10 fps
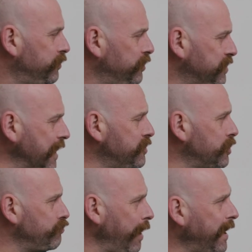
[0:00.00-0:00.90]
the
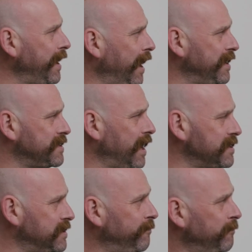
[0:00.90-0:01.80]
sensors recognise
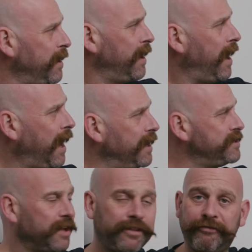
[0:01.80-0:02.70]
that
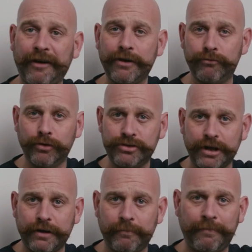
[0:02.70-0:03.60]
and the fan runs
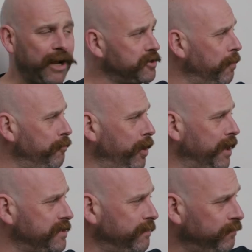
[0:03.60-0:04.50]
at maximum
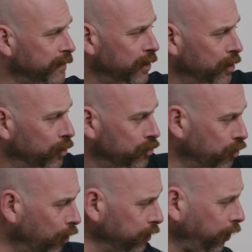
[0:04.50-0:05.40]
rate,
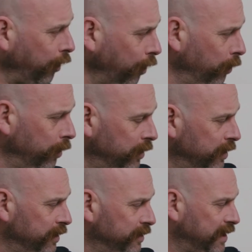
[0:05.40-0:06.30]
drawing through
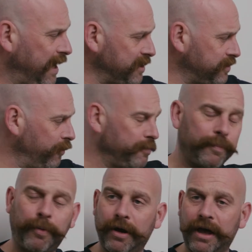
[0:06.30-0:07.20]
the gas from
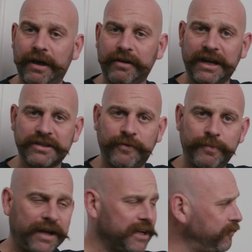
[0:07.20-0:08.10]

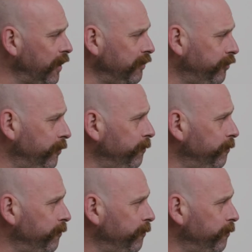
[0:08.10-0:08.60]
the, gas valve.